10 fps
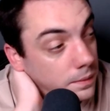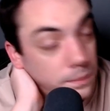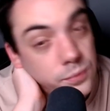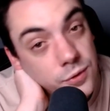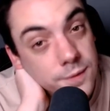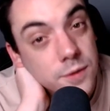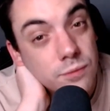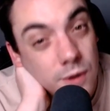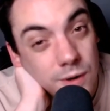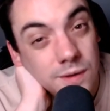proved you
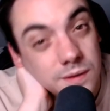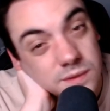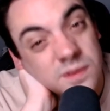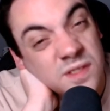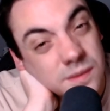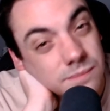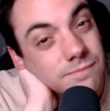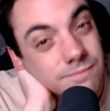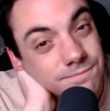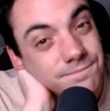wrong.
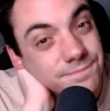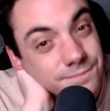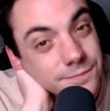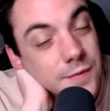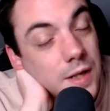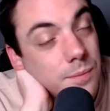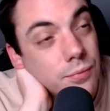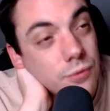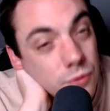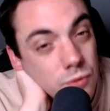They
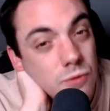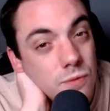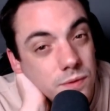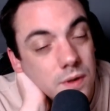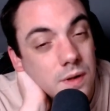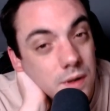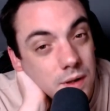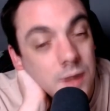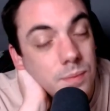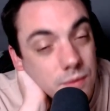proved,
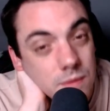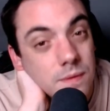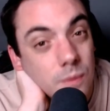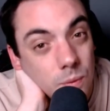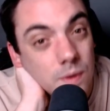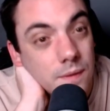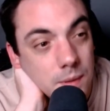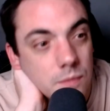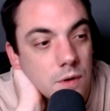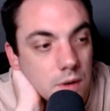he proved all of
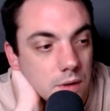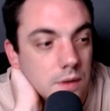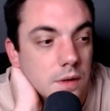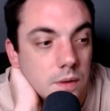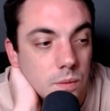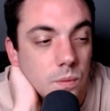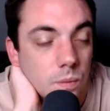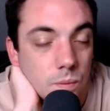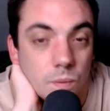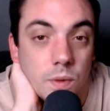them wrong.
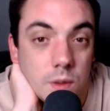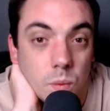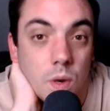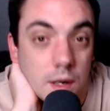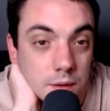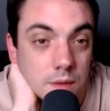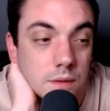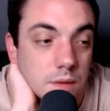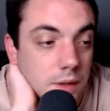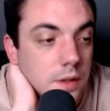Week one,
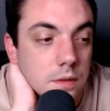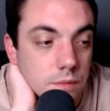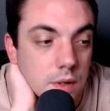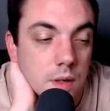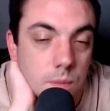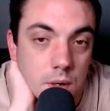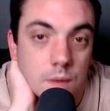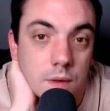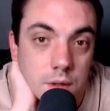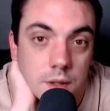he did really
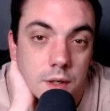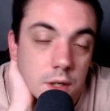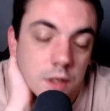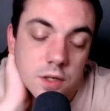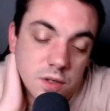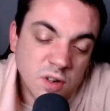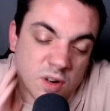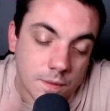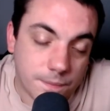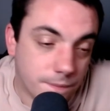well. Because you've
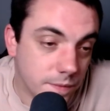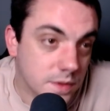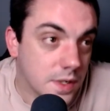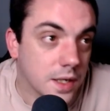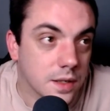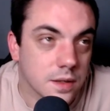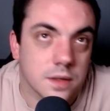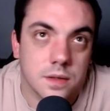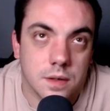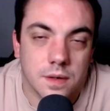got to take into
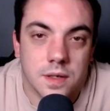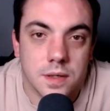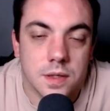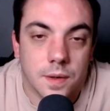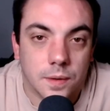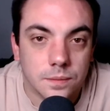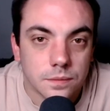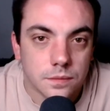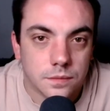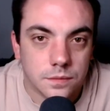consider, this is,
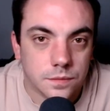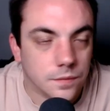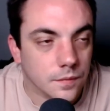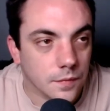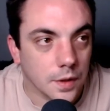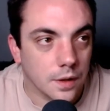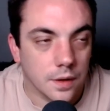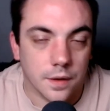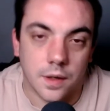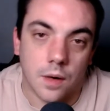
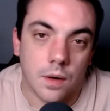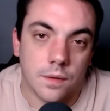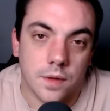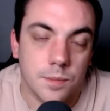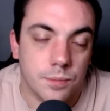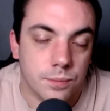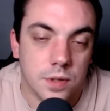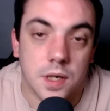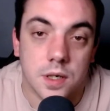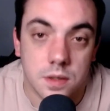you know, like the
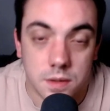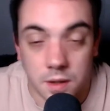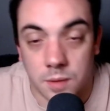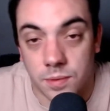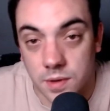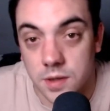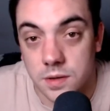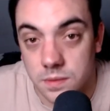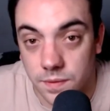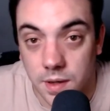predictions. I did a
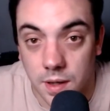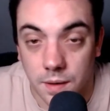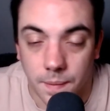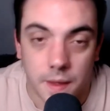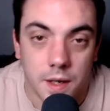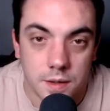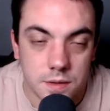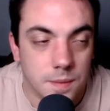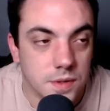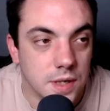predictions video. So
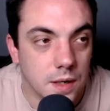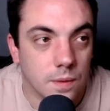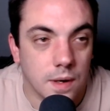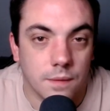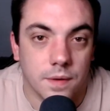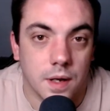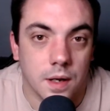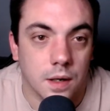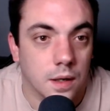check my channel out for that.